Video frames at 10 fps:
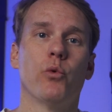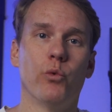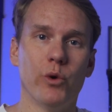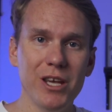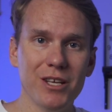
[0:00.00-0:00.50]

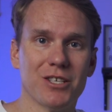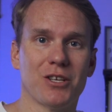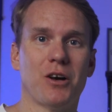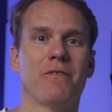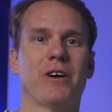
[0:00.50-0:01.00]

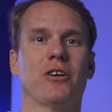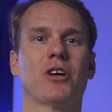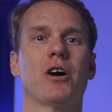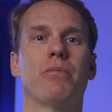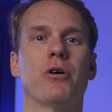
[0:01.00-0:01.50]
reinstall Final
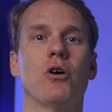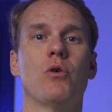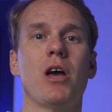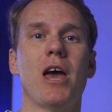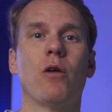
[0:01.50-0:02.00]
Cut
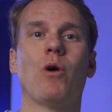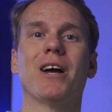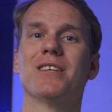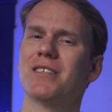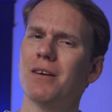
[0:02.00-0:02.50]
Pro and
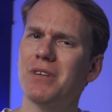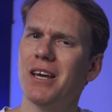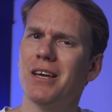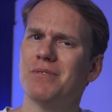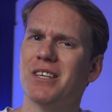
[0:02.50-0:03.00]
why
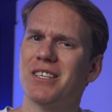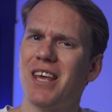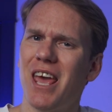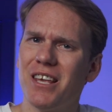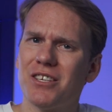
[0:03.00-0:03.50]
sometimes it
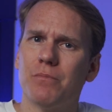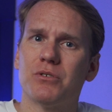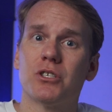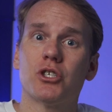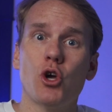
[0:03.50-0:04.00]
takes up
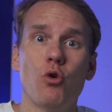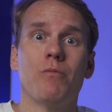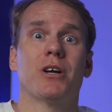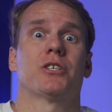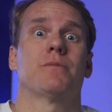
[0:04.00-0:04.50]
so
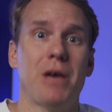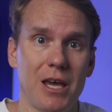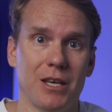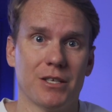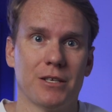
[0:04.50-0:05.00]
much
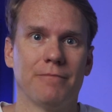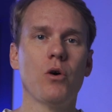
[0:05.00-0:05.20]
space.